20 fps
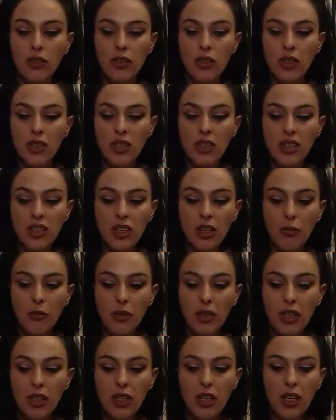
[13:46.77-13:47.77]
This
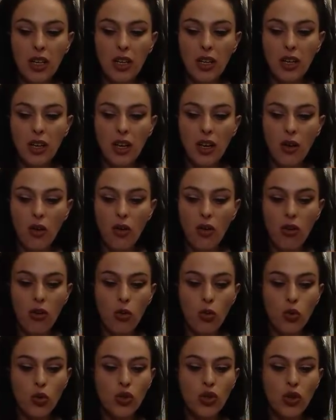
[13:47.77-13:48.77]
can be
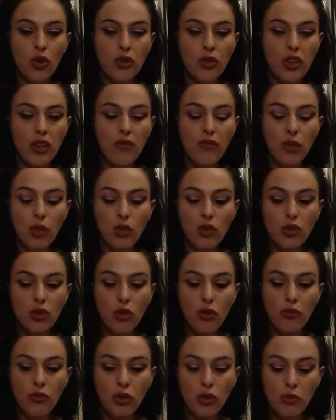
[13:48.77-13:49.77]
also their views
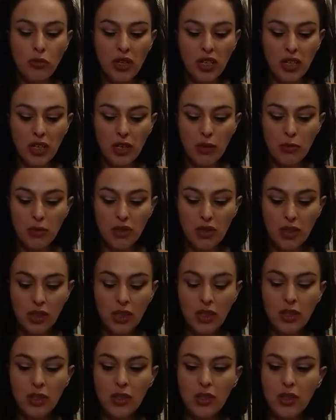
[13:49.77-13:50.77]
of you being a number
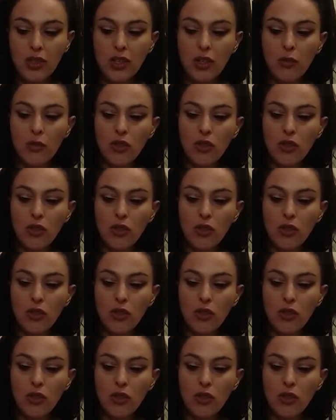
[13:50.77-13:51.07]
six,